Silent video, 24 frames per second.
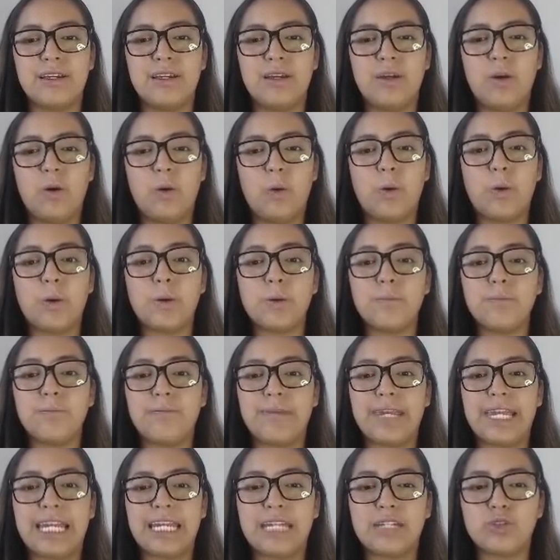or
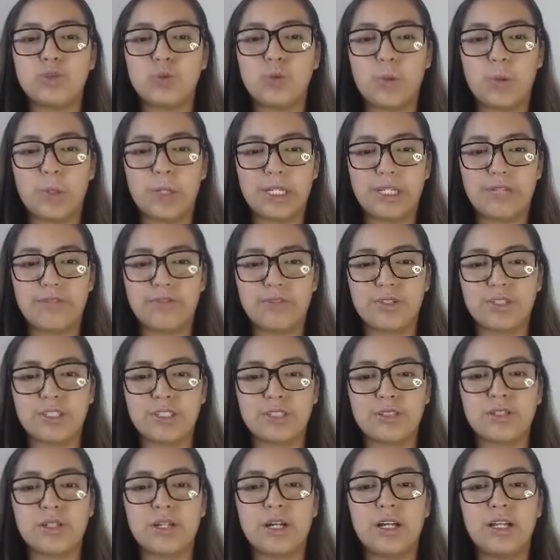May
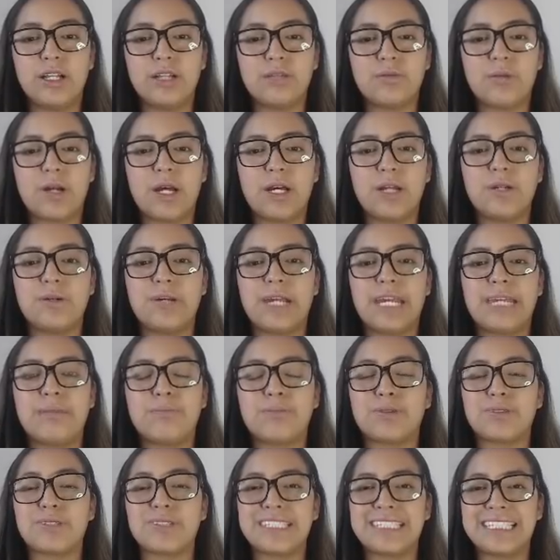21st, Colorado
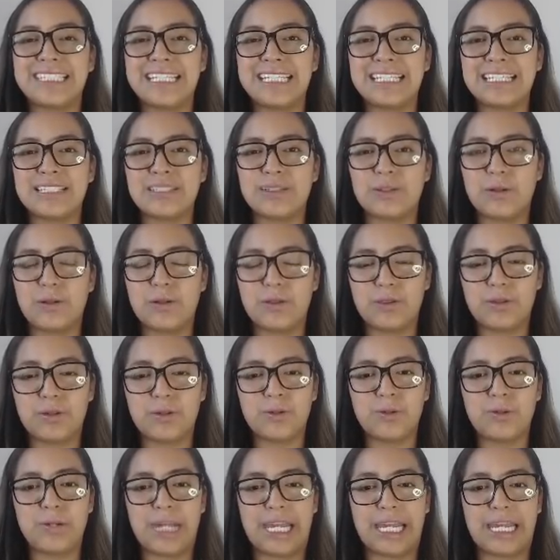April 6th
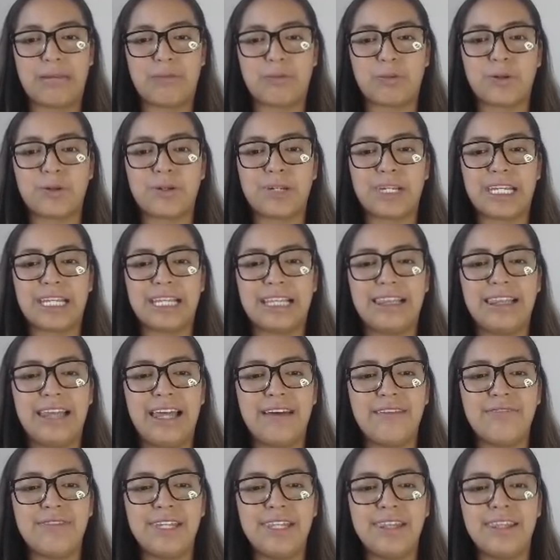through April
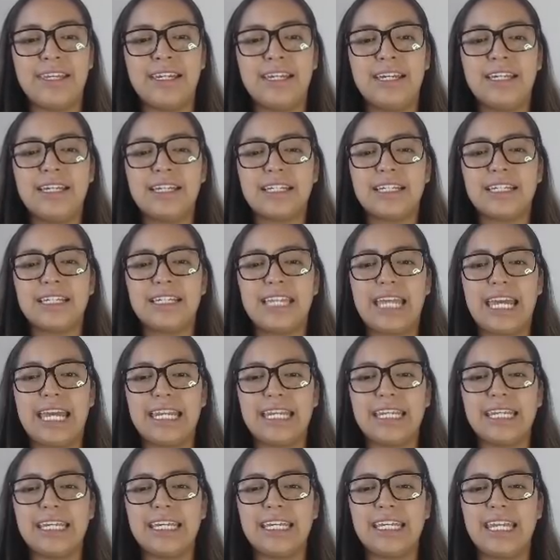11th,
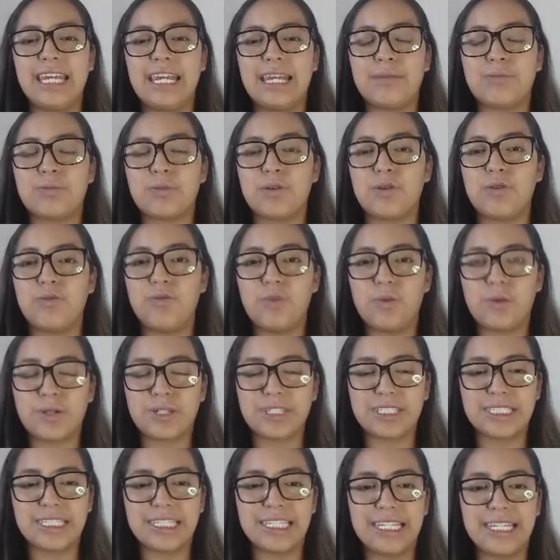Connecticut April
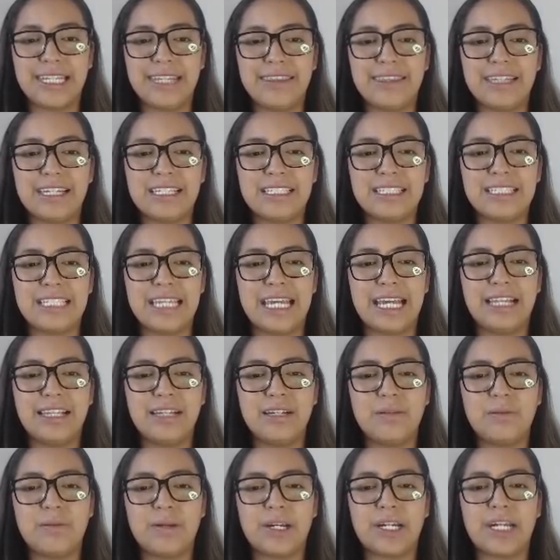14th,
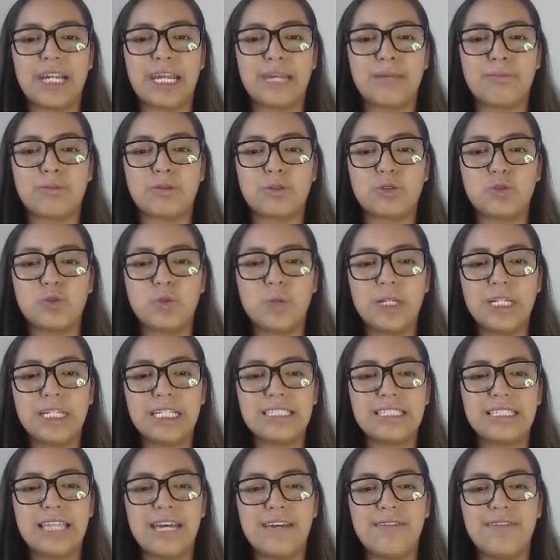Delaware April
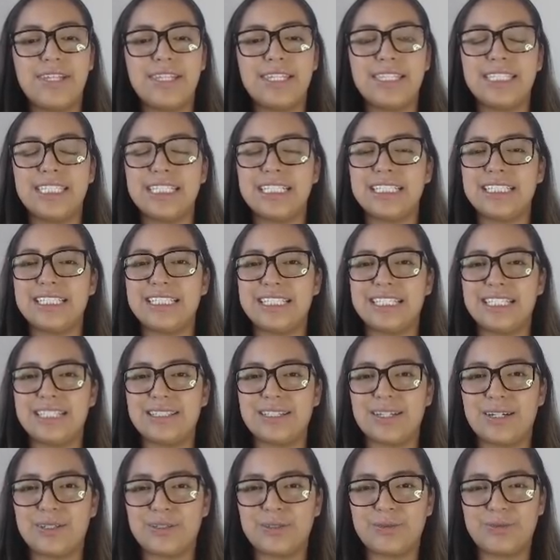27th, DC's
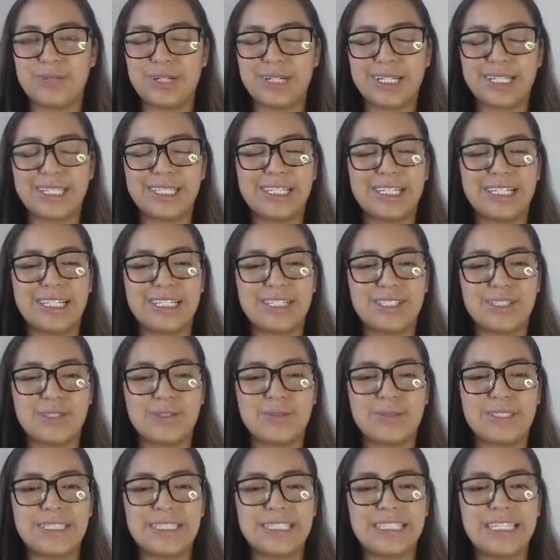on a regular
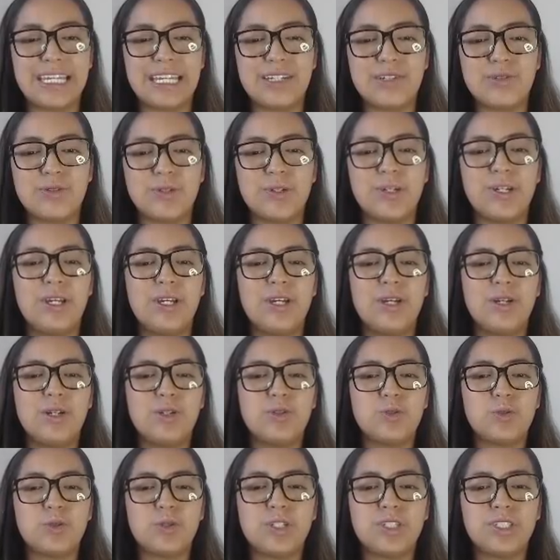issuance schedule,
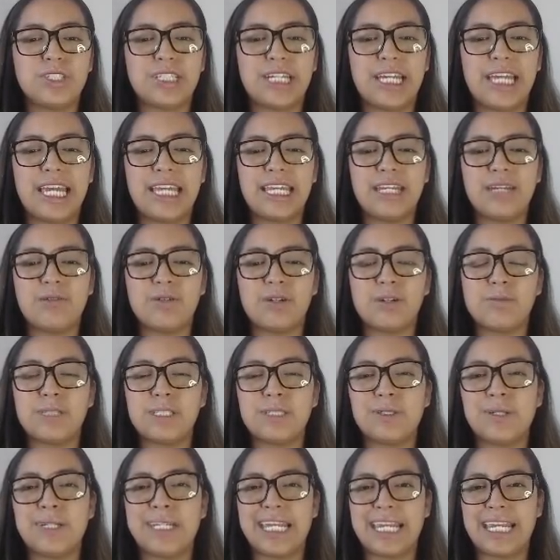Georgia anywhere
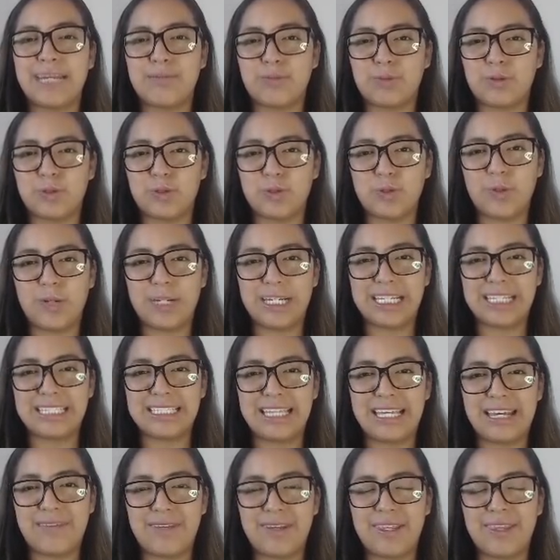between April
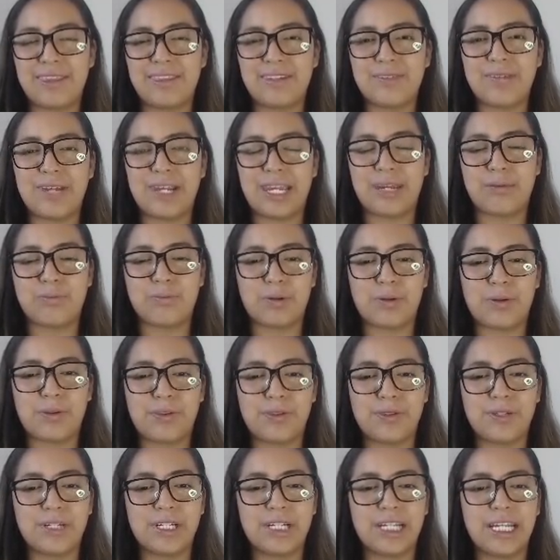27th through April
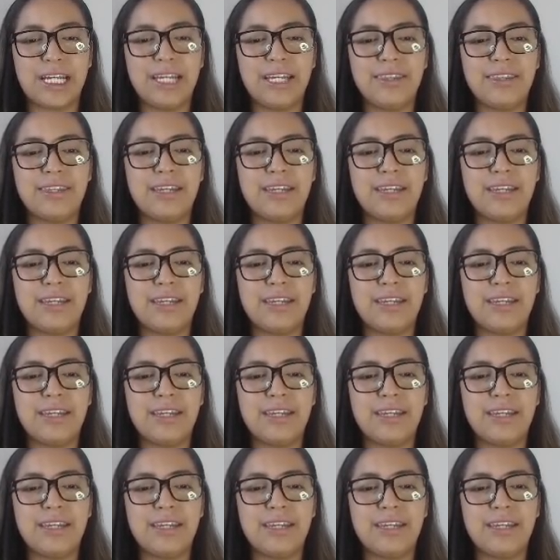30th,